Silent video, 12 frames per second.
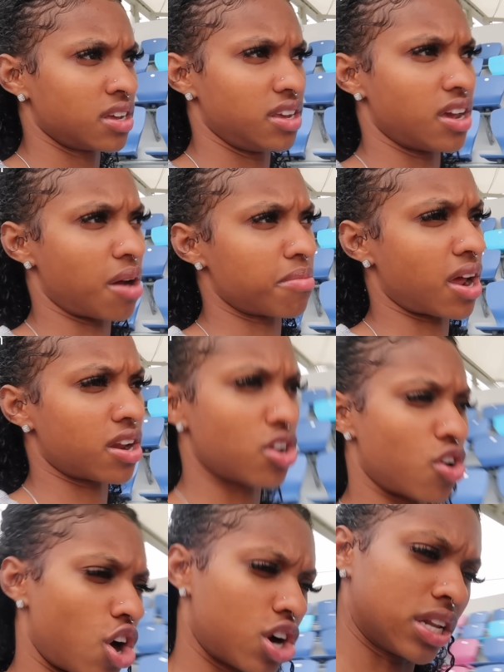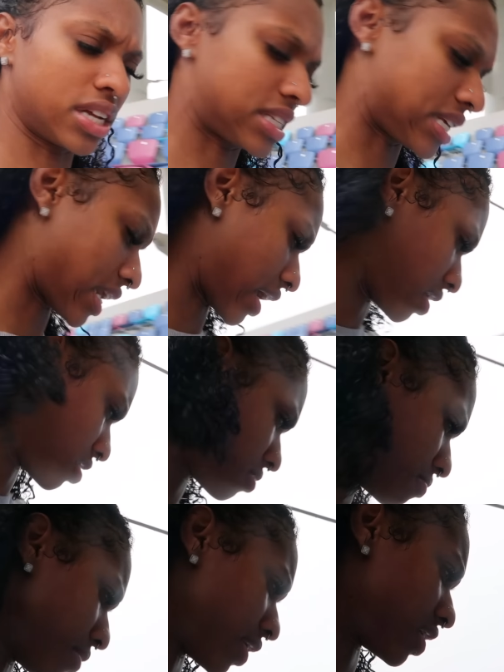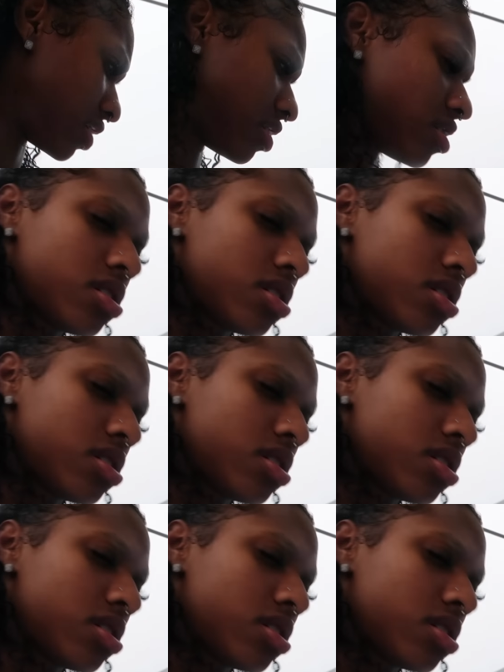Yeah, I'm not hurdling today, but